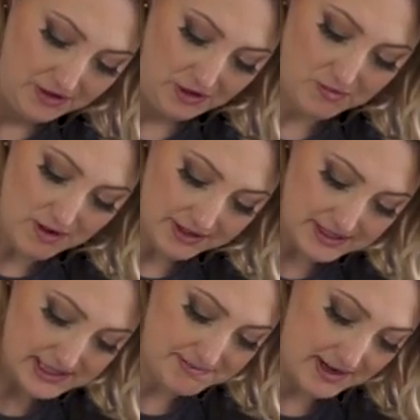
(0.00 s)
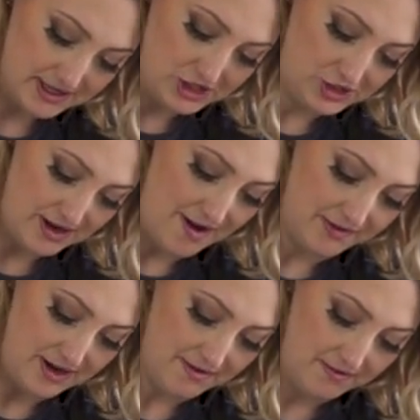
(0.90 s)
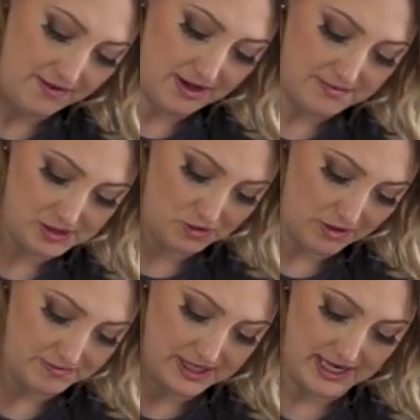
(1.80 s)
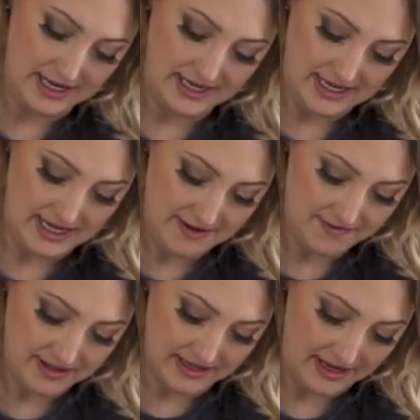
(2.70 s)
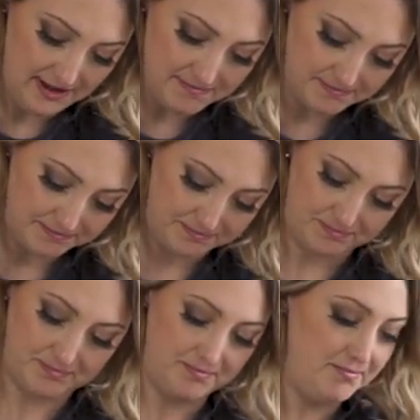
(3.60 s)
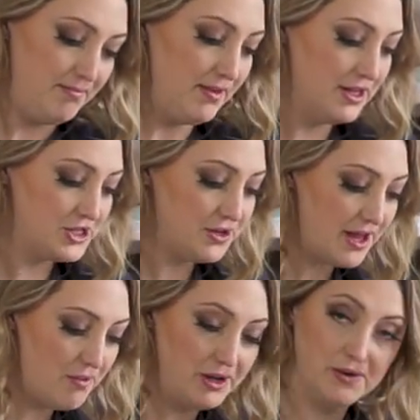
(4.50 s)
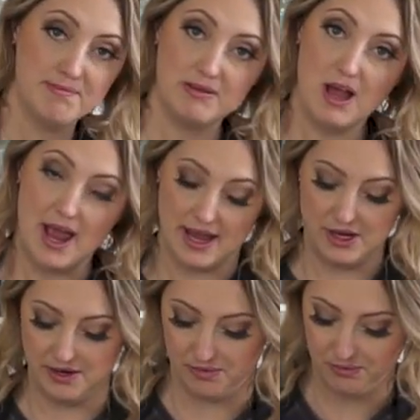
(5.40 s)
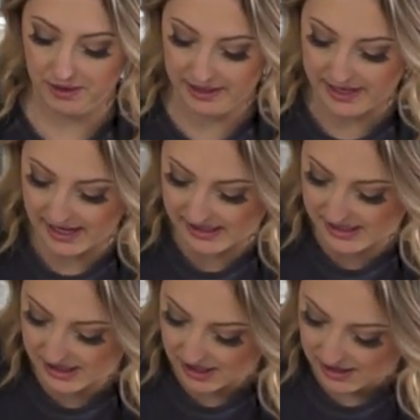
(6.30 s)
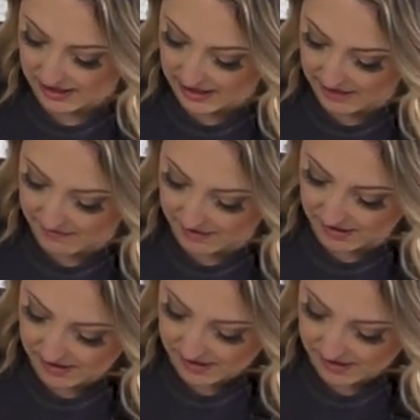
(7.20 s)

You want the sponge to have enough of it absorbed in evenly so that when you apply it, you get a really nice, even